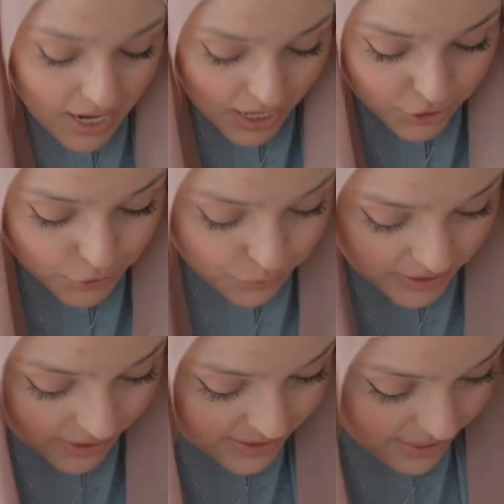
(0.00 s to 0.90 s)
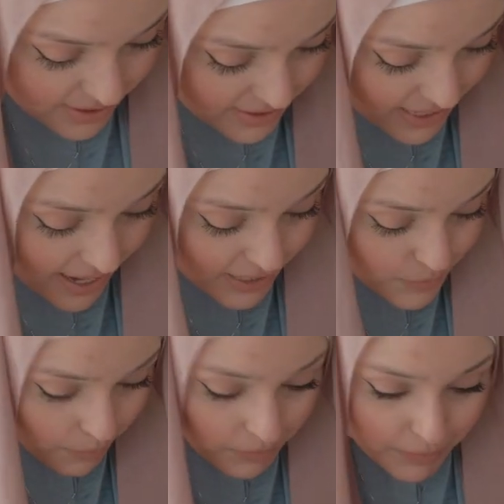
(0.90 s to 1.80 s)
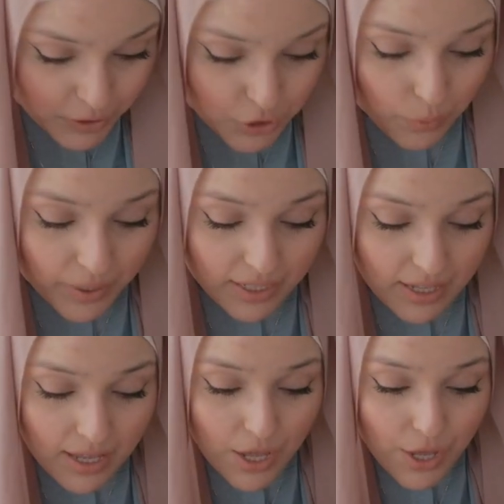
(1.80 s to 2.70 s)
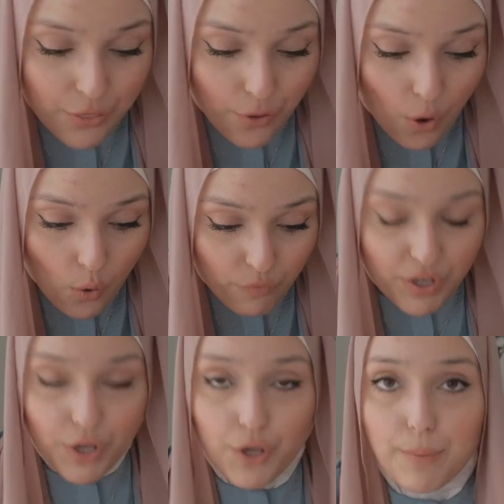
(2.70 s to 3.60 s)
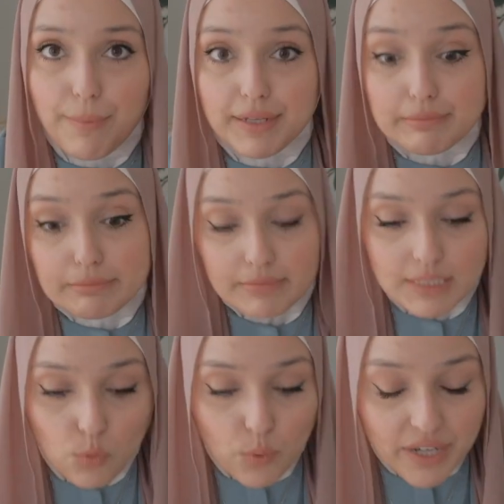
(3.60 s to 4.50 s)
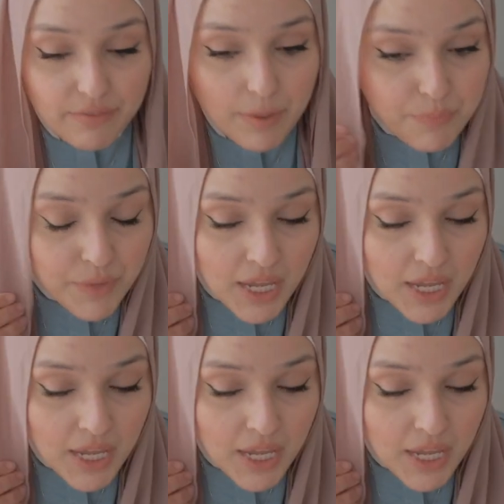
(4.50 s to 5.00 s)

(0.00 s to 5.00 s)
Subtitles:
I just realized that this tag has probably been showing the whole video, but whatever.